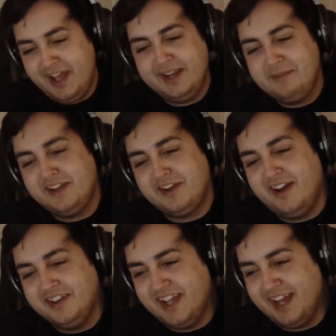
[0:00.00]
enemy
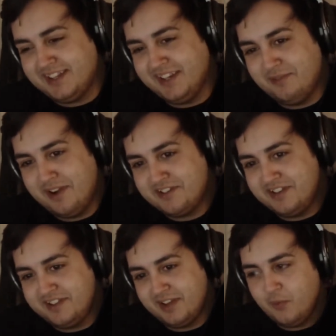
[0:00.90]
contact in Russian.
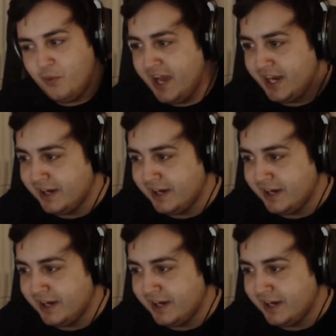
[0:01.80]
He's like, where?